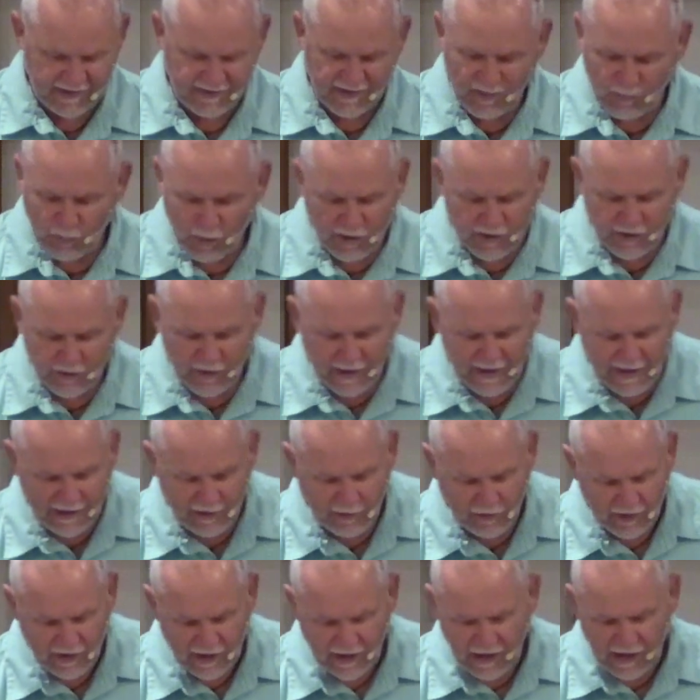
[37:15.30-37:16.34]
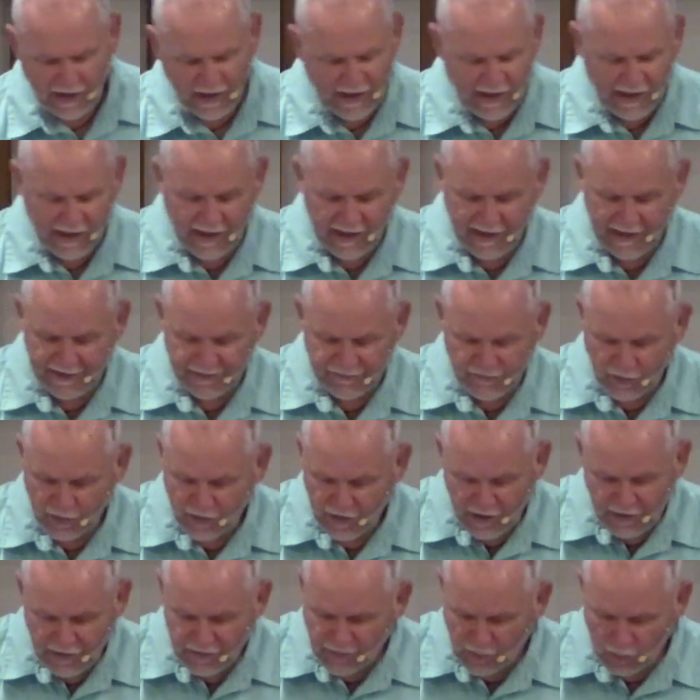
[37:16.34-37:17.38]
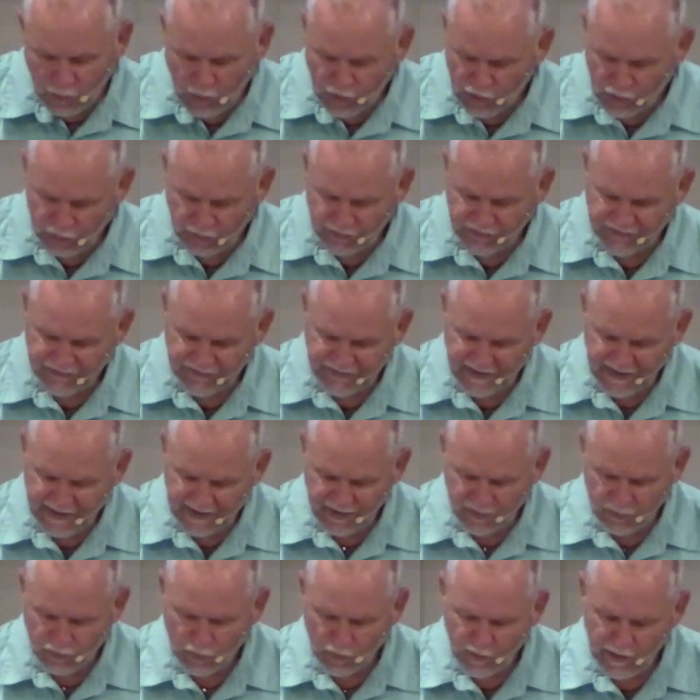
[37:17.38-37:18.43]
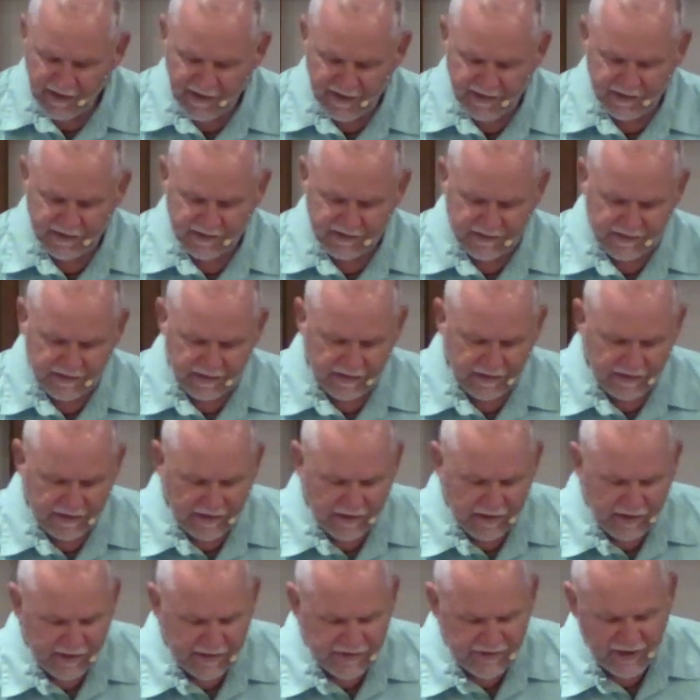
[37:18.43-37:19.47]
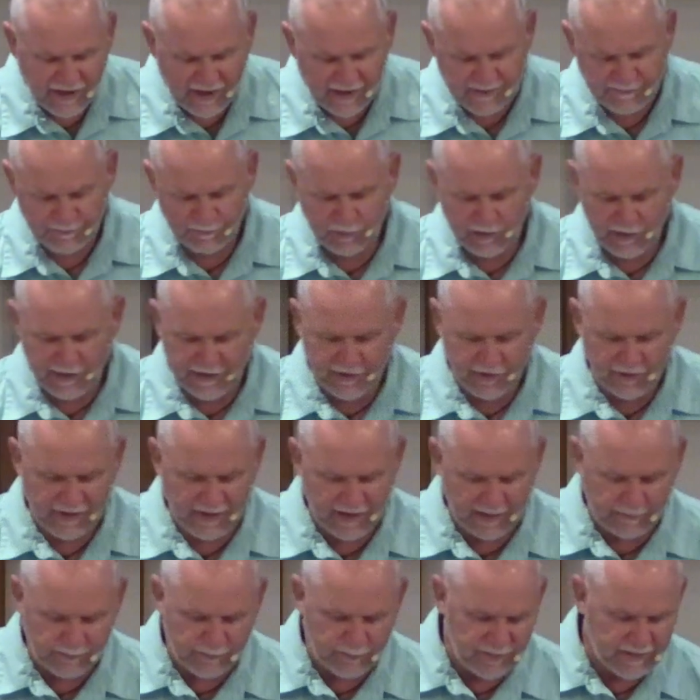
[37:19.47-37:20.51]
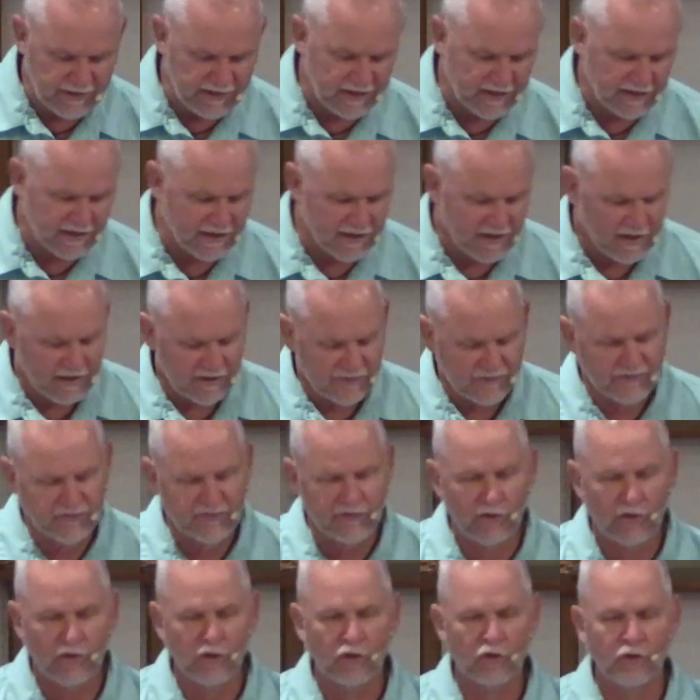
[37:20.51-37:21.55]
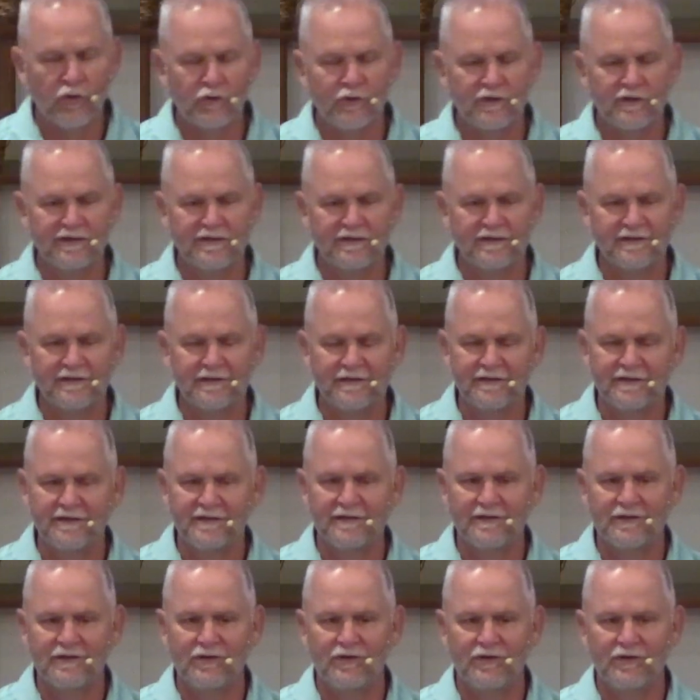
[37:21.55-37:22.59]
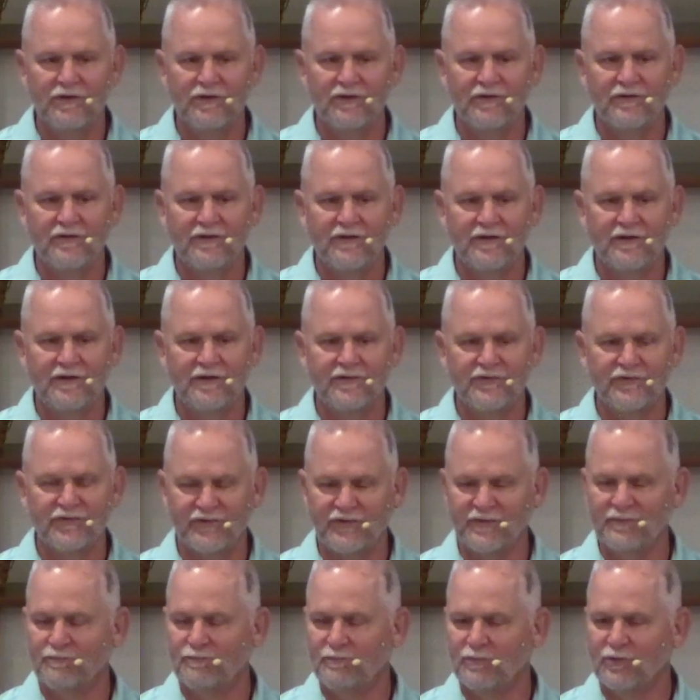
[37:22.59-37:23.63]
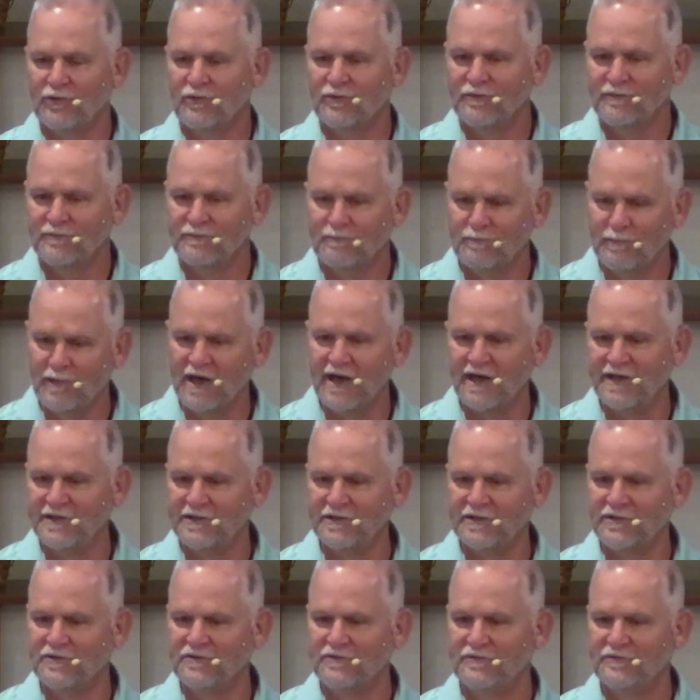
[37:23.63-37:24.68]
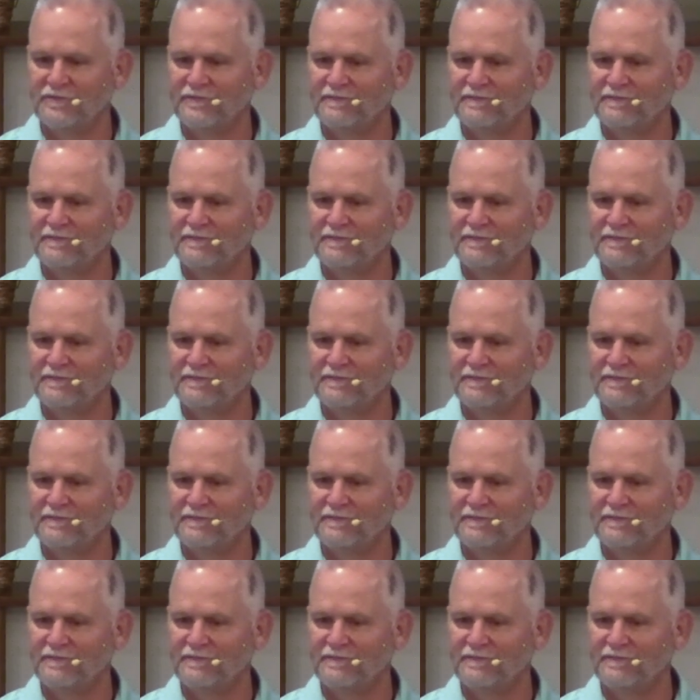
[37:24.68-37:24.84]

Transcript: they wonder how I, the, the world's second rate chess player, can be so simple minded.